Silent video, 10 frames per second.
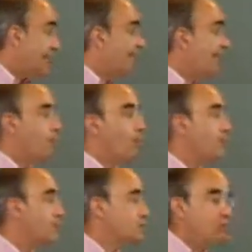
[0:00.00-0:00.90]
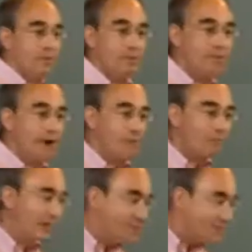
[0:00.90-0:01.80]
And then once we become
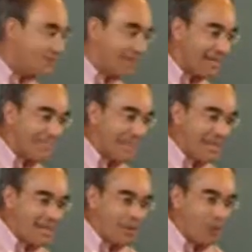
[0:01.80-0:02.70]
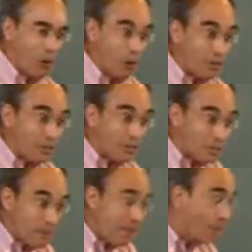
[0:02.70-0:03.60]
one of these states that only
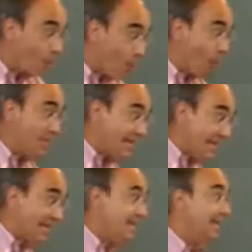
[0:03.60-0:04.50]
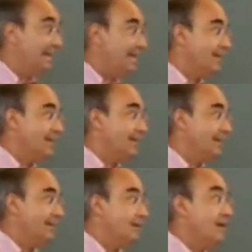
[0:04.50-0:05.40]
spends what we take in,
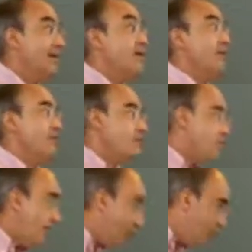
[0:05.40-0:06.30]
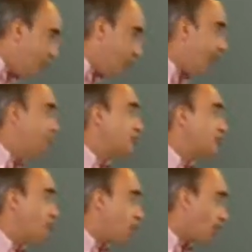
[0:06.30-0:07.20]
then we can
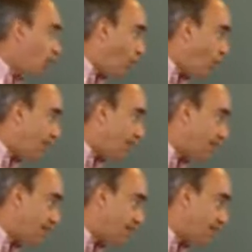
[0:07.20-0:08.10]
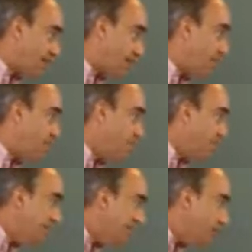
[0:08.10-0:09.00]
start lowering taxes in a
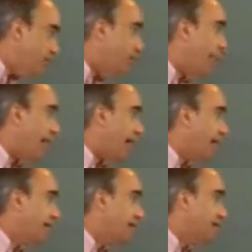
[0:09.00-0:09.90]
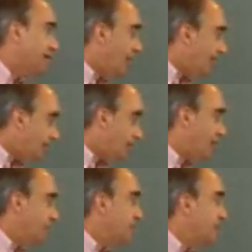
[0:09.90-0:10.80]
meaningful way to help our
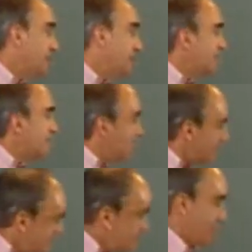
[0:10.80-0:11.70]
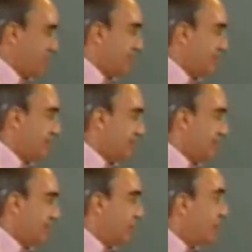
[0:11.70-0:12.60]
families and businesses
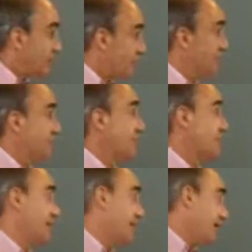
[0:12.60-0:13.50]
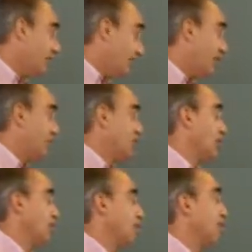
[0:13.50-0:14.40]
to invest in the state, create
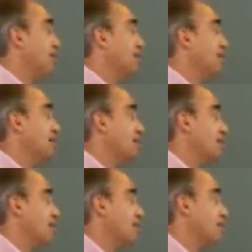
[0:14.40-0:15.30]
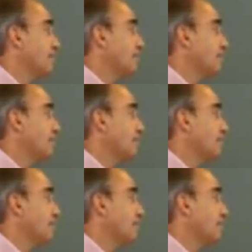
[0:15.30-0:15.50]
jobs, and keep our kids here.